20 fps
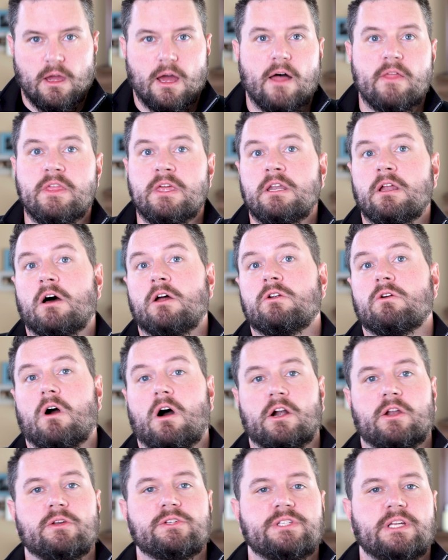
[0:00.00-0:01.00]
And then under
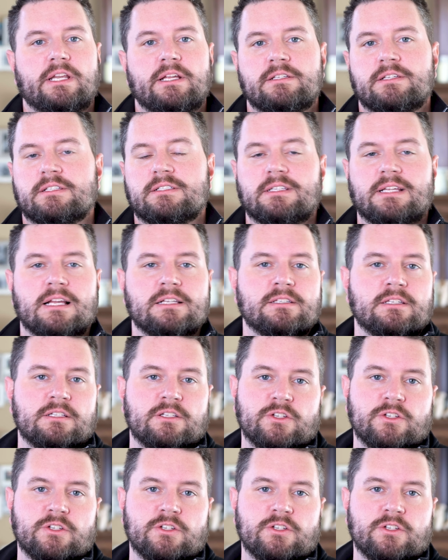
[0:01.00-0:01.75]
audio settings, this allows us